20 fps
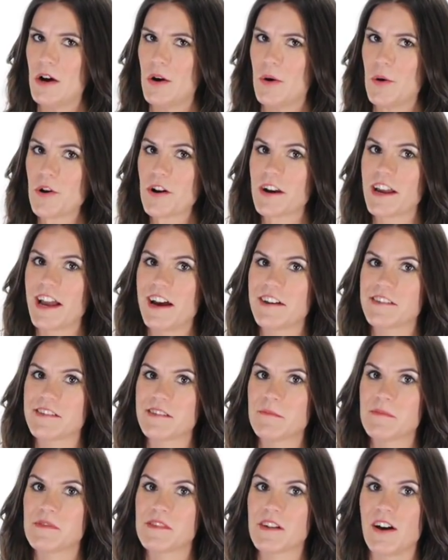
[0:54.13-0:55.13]

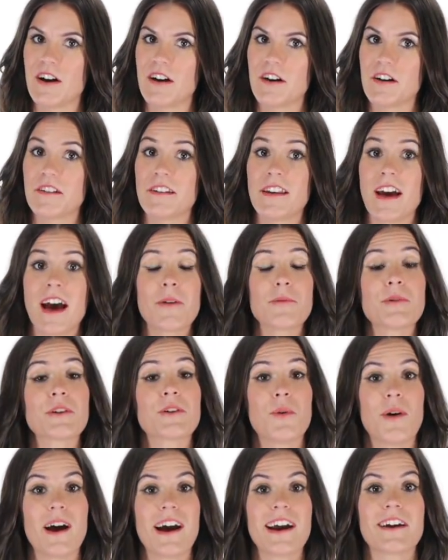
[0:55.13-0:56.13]
Orgasms are not
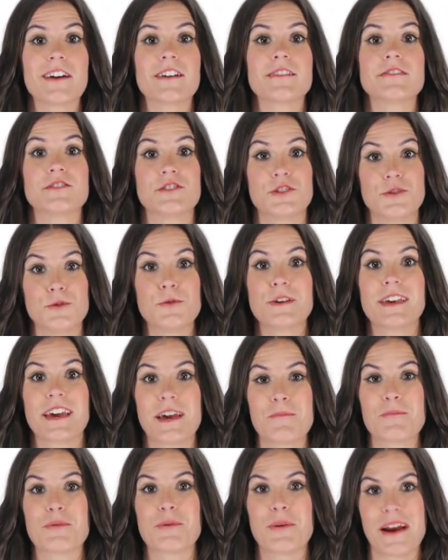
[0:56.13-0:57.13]
required to
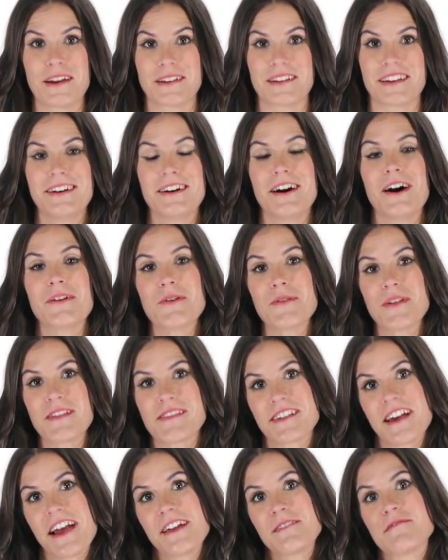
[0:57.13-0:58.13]
get pregnant. Although
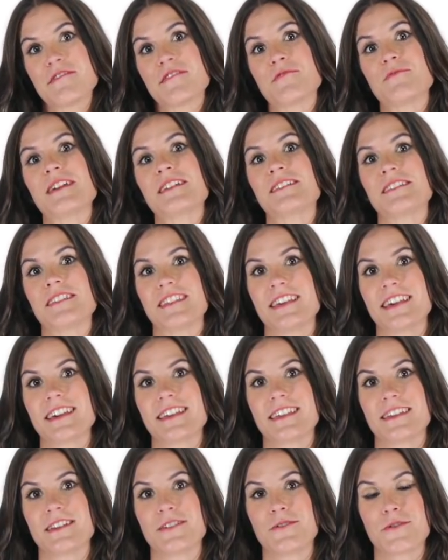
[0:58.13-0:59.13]
that's kind of sweet to think
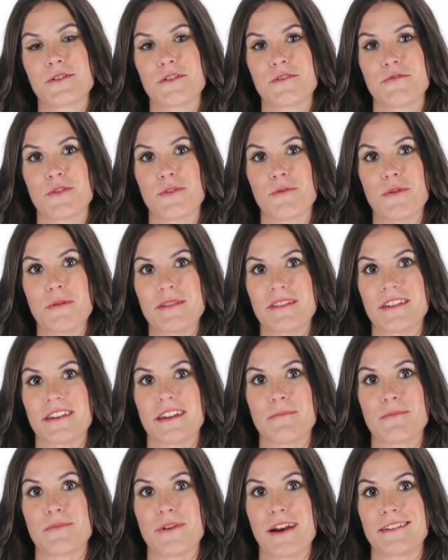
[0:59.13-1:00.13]
that in order for a woman to
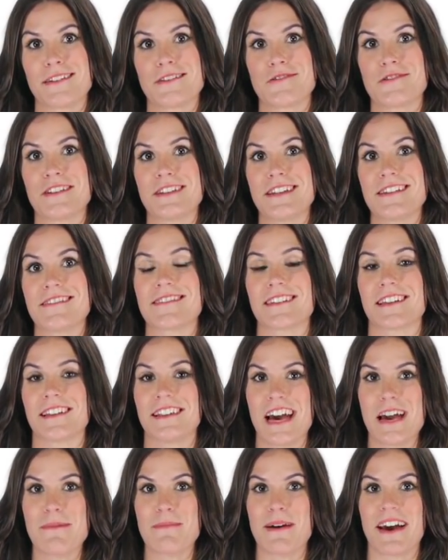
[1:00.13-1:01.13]
get pregnant, she needs to
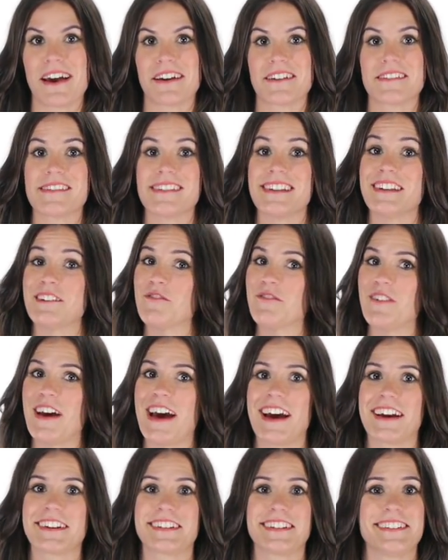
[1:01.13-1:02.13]
climax. In
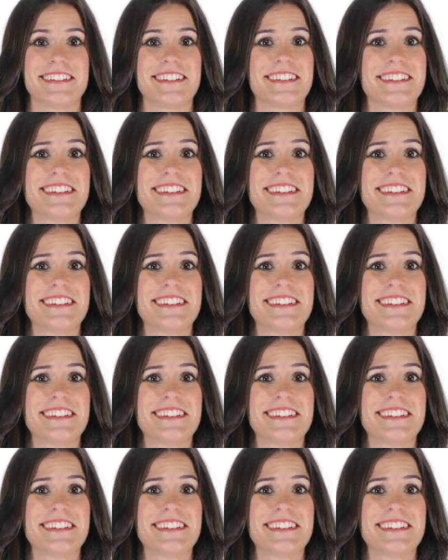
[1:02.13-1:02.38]
fact,